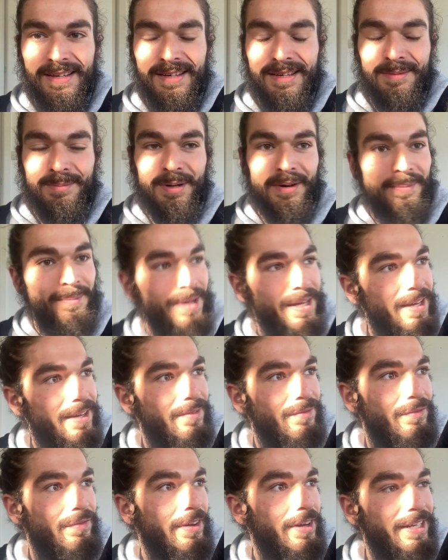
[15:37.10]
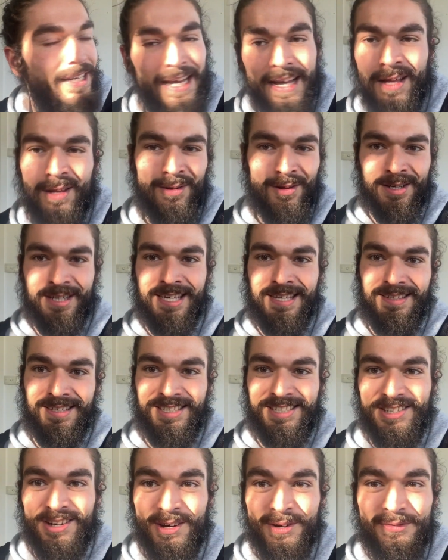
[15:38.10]
But man, fuck, how long can
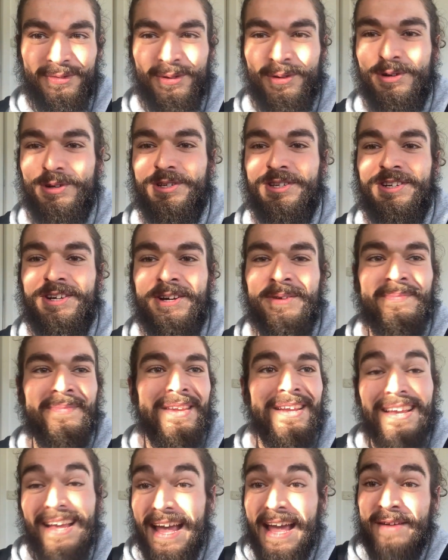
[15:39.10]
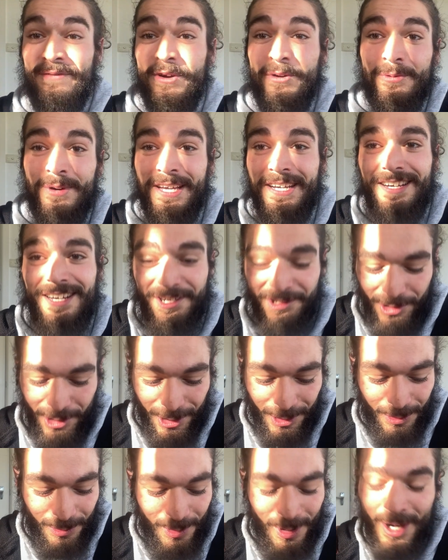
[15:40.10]
this go for, you know? Every week I go
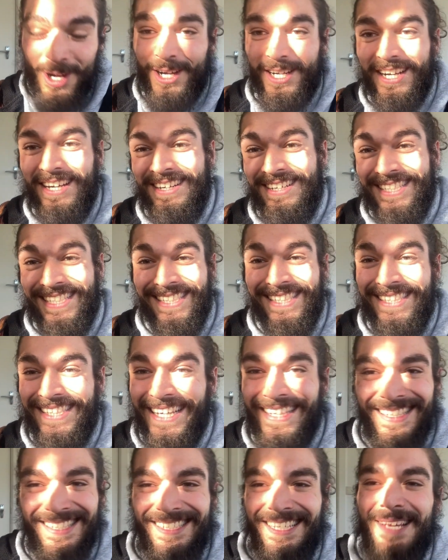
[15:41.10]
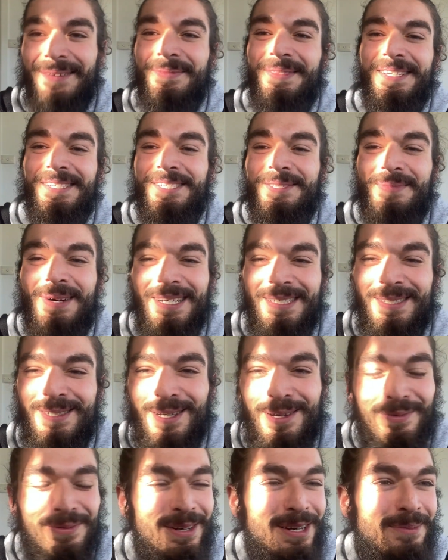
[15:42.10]
to work and I just say the same thing to
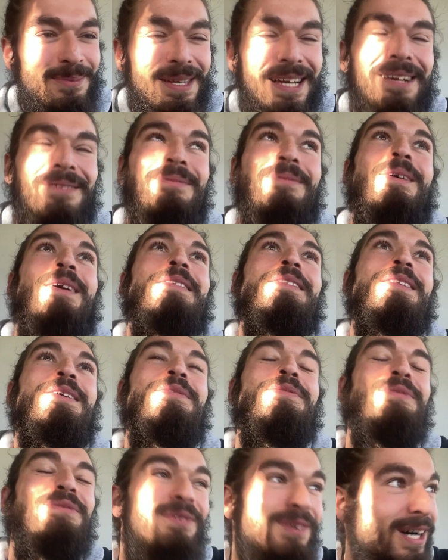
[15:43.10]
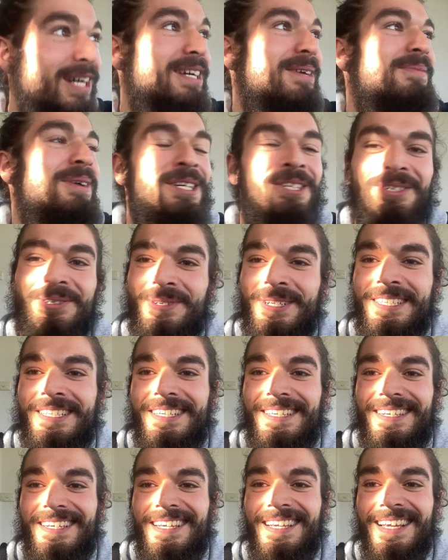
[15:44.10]
myself and I'm like, what the fuck am I doing
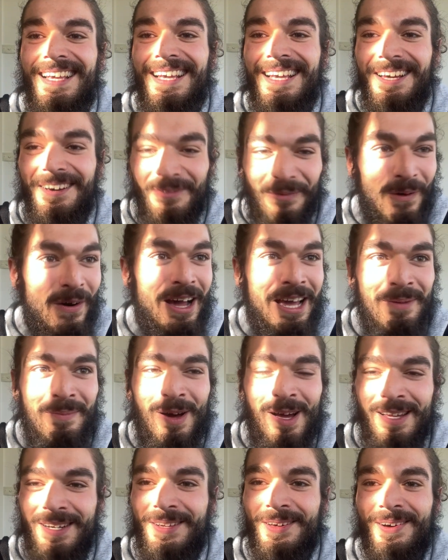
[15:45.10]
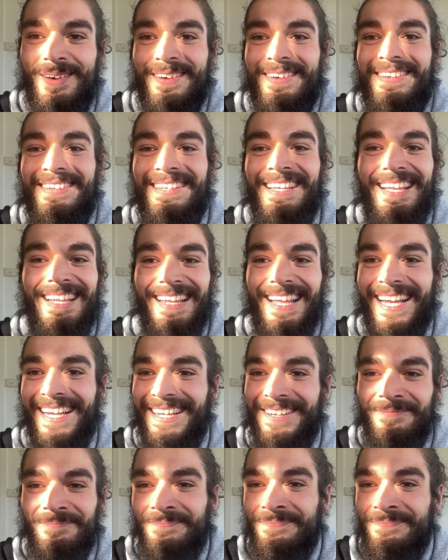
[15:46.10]
here? Why am I not, like,